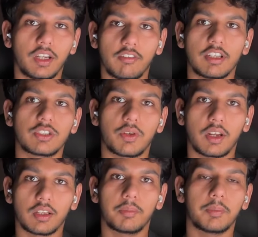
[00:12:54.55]
invest when
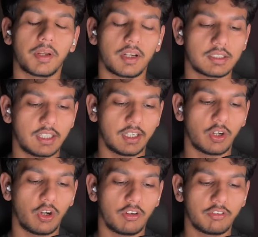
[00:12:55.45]
other people are selling
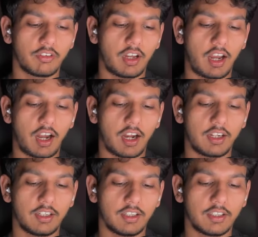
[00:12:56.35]
off
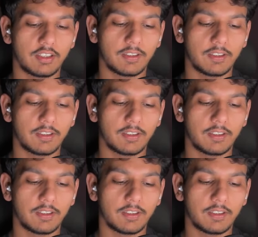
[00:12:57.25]
and